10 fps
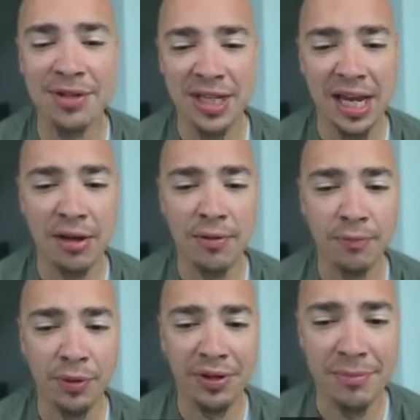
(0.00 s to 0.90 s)
to
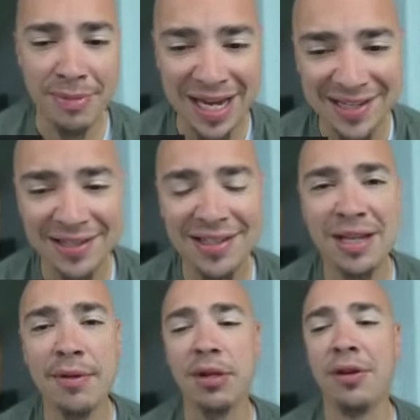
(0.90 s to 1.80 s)
scale with the amazing
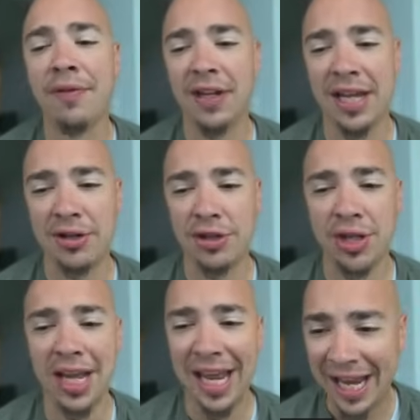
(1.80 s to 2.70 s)
team at
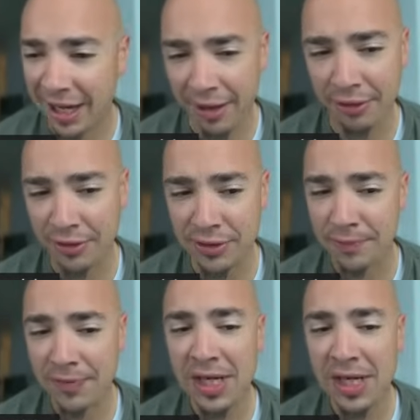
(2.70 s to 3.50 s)
Unification and others,